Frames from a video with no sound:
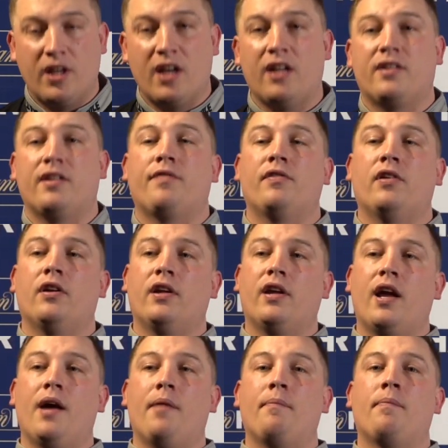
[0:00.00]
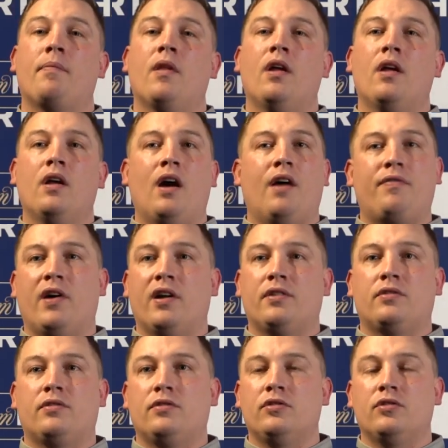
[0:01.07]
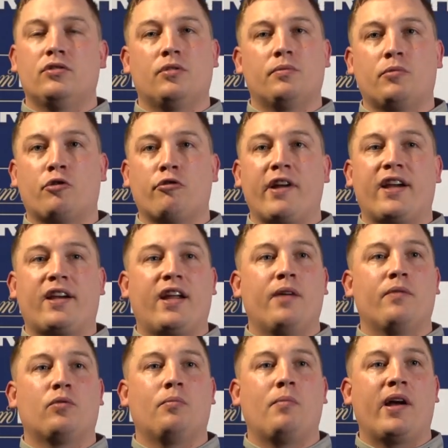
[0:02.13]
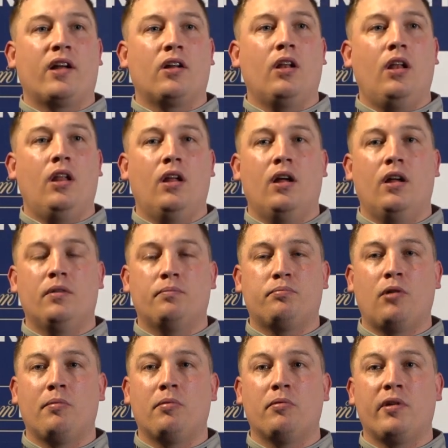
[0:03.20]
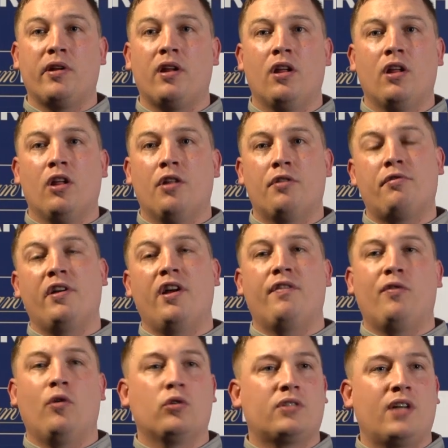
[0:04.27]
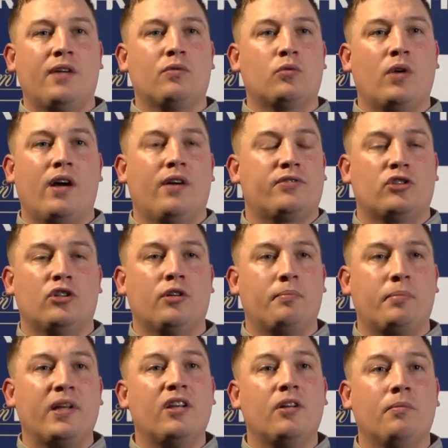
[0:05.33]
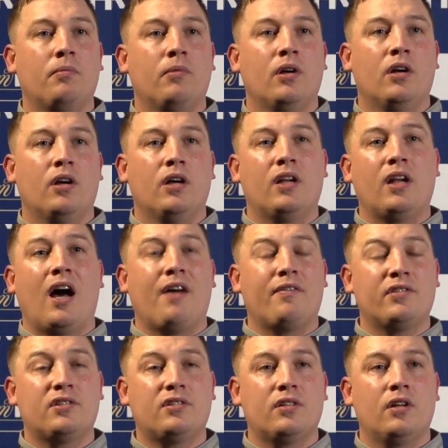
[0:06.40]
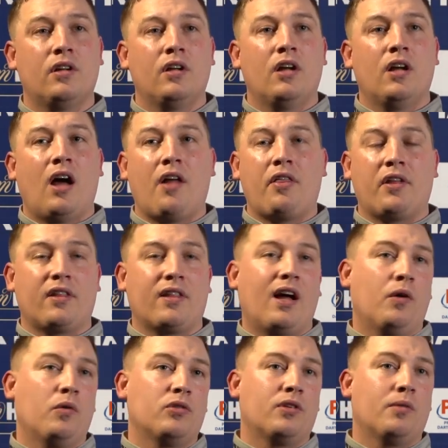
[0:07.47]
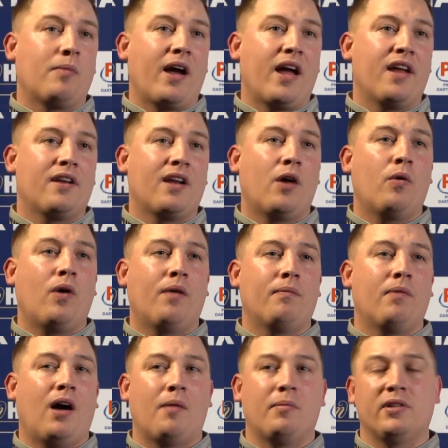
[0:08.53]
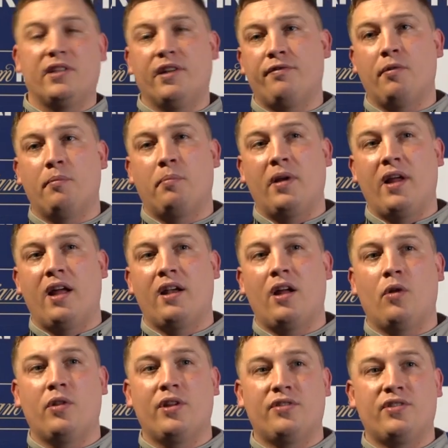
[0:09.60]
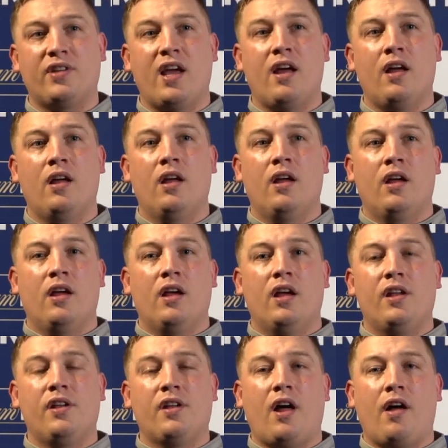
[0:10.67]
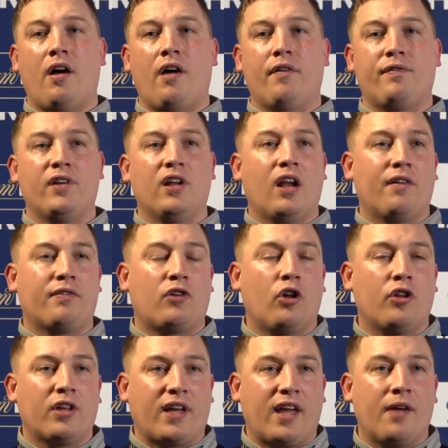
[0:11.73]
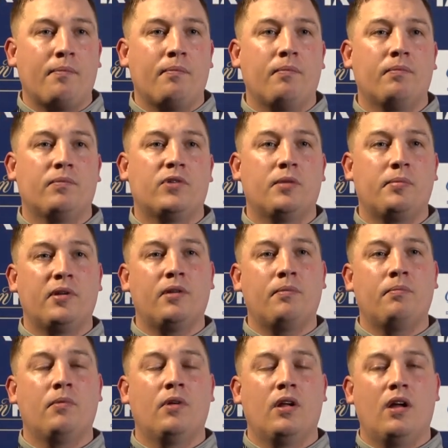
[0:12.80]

Yeah, definitely. I've had some great games with Michael, probably 3 or 4 times where I should have beaten him, and I haven't. I think that was in my head now. I'm a different player now this year, and I feel I've got the game to beat him.